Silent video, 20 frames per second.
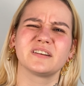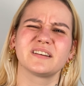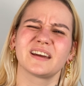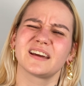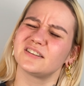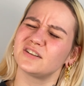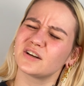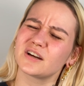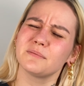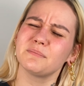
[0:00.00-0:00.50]

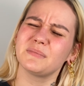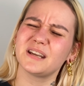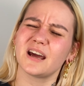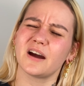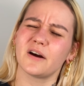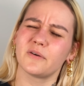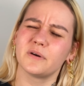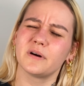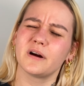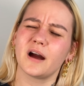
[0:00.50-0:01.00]
And look at me
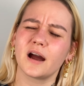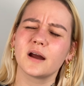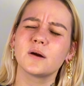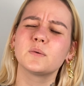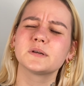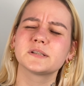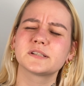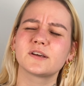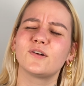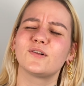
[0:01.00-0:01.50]
now, I
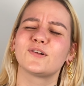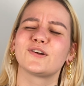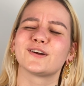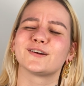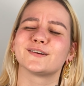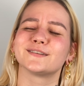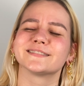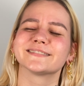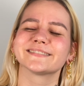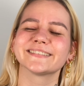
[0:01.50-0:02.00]
was all
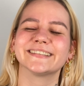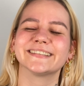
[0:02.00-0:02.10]
good.